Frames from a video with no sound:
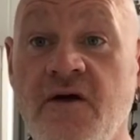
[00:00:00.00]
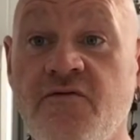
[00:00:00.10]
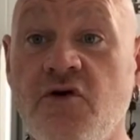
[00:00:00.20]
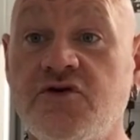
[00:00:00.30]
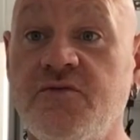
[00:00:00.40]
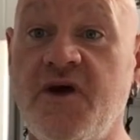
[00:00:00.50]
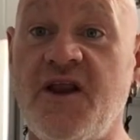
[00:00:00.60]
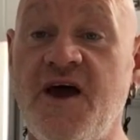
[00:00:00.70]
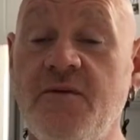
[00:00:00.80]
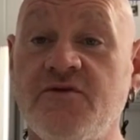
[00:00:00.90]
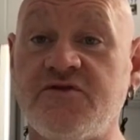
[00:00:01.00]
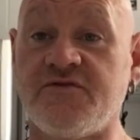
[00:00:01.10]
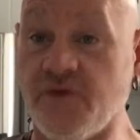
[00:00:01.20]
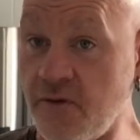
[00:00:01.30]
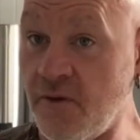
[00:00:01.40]
I've got some beer labels
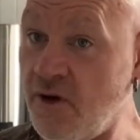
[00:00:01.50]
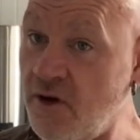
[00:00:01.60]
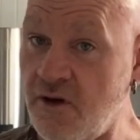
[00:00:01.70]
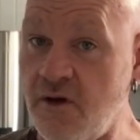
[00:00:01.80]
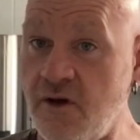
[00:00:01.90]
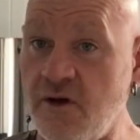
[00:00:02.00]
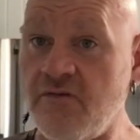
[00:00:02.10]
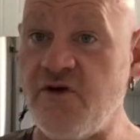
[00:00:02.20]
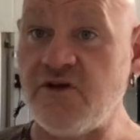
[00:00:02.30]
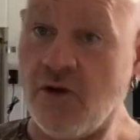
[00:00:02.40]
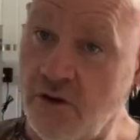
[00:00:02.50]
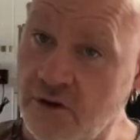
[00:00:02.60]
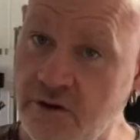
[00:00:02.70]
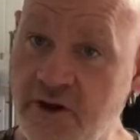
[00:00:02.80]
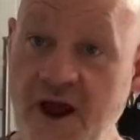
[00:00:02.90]
from Red Dog
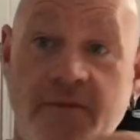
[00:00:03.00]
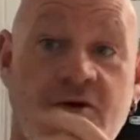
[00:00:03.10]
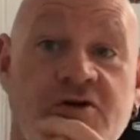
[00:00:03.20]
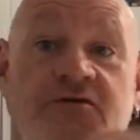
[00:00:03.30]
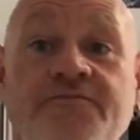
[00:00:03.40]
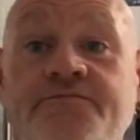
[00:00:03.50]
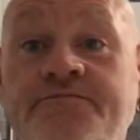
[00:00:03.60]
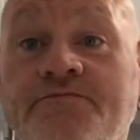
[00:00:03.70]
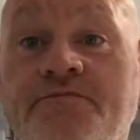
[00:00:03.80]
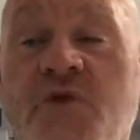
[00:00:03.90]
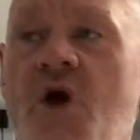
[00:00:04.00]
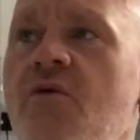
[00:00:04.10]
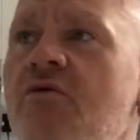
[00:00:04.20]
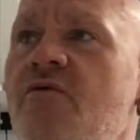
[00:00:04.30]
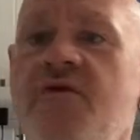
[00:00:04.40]
and Hatless. No,
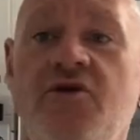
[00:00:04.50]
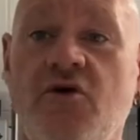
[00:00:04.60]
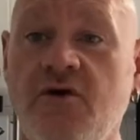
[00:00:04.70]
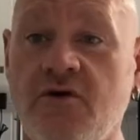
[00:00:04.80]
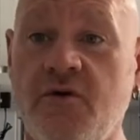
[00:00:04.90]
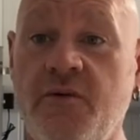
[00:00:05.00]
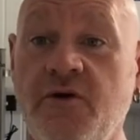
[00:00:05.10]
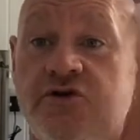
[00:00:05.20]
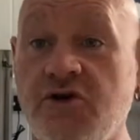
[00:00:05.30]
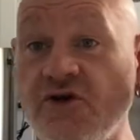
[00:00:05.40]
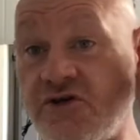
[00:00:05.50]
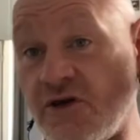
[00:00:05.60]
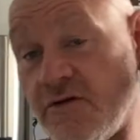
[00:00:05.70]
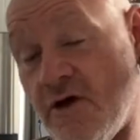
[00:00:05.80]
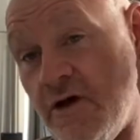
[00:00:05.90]
not Red Dog, I do apologise.
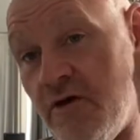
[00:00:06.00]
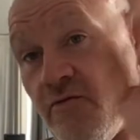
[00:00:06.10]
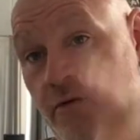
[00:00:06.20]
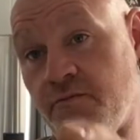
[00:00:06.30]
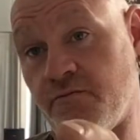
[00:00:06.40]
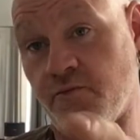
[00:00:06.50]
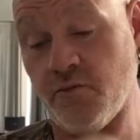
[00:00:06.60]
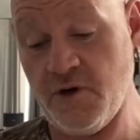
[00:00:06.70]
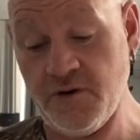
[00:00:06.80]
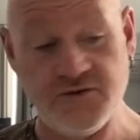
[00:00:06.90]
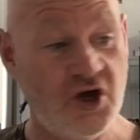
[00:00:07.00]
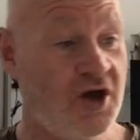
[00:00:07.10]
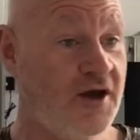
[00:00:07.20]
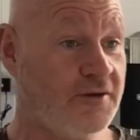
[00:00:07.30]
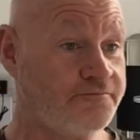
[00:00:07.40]
Rob Williams.
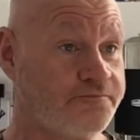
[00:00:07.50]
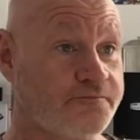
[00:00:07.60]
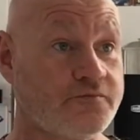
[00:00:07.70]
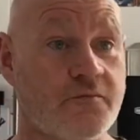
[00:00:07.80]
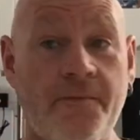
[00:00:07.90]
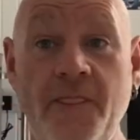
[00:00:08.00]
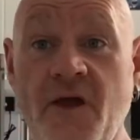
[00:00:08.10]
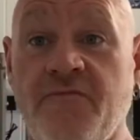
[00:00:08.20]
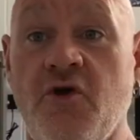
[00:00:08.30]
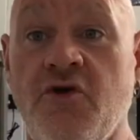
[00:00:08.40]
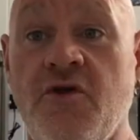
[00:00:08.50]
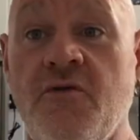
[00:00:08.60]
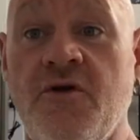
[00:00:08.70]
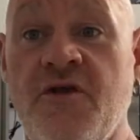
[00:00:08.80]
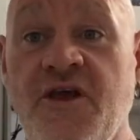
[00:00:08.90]
I've got another
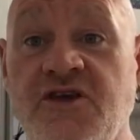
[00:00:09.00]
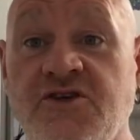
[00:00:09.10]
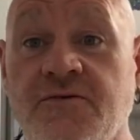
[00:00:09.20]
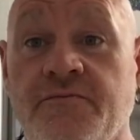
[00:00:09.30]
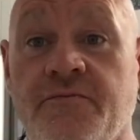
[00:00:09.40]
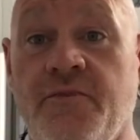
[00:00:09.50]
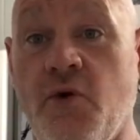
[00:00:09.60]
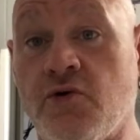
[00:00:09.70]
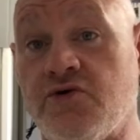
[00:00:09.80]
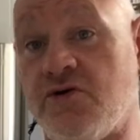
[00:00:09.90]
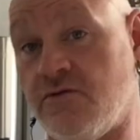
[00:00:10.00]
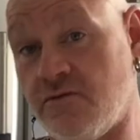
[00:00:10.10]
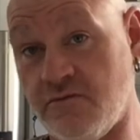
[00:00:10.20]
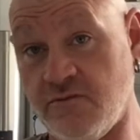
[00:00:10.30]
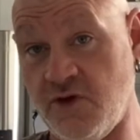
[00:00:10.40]
one of these boards.
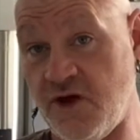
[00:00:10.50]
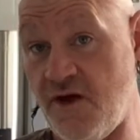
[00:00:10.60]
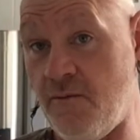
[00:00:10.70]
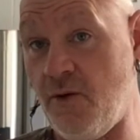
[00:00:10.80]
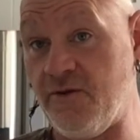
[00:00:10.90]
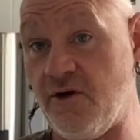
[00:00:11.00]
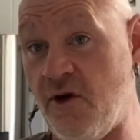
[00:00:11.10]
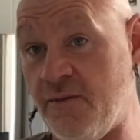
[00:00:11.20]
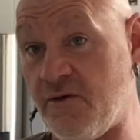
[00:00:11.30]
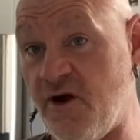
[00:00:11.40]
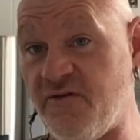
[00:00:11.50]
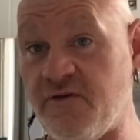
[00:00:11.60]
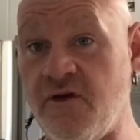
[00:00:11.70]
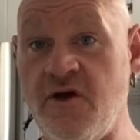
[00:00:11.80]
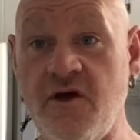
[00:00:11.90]
You can get them
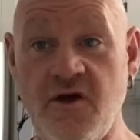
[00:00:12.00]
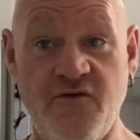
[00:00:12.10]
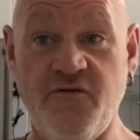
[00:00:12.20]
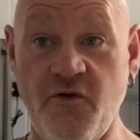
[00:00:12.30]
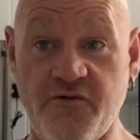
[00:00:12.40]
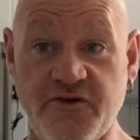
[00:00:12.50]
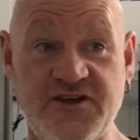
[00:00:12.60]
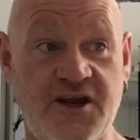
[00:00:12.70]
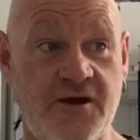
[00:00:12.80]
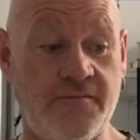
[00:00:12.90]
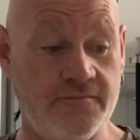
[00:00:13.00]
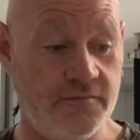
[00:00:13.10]
Hobbycraft, 4 for a tenner.